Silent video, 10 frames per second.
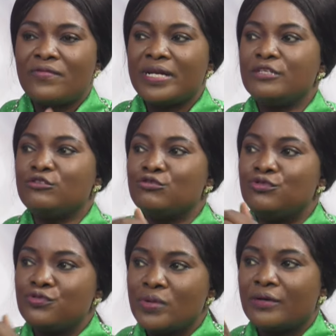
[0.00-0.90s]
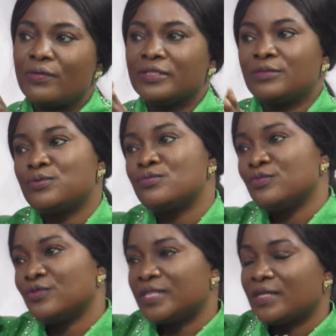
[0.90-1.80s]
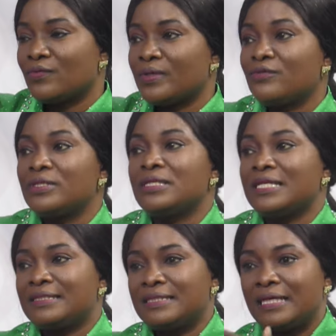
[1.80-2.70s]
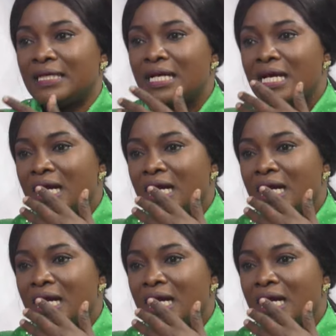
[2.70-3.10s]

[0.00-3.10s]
ready to do a gospel music with, let's say,